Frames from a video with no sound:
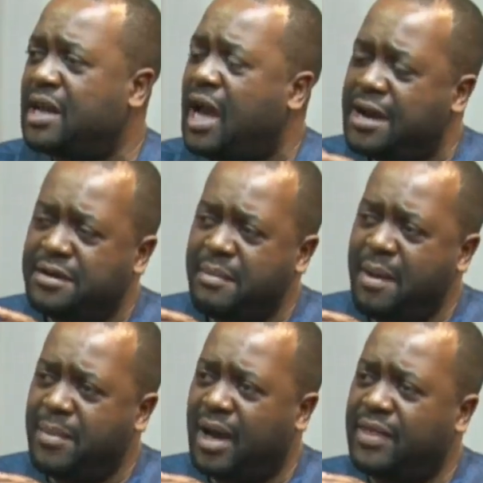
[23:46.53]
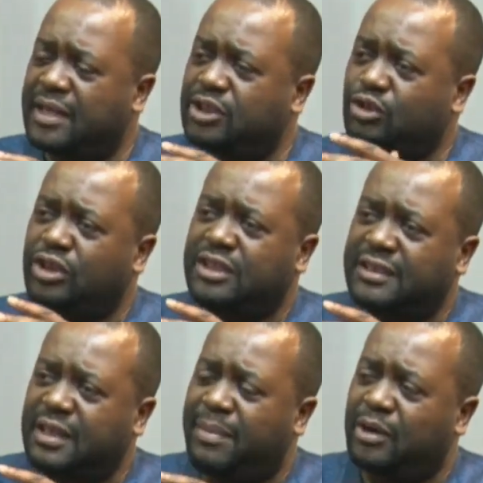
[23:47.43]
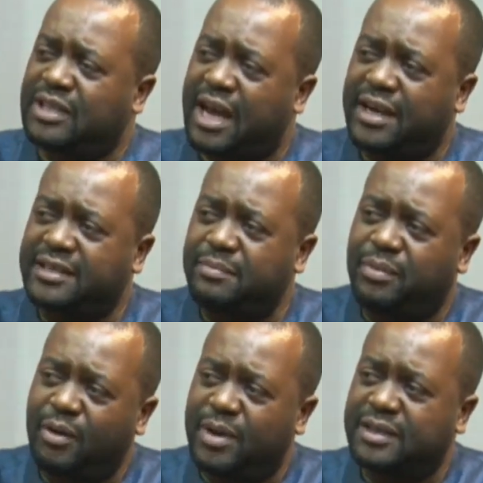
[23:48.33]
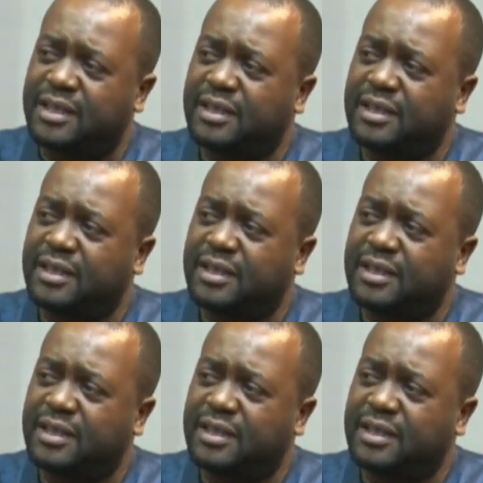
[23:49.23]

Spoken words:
And remember that it's not just about direct employment,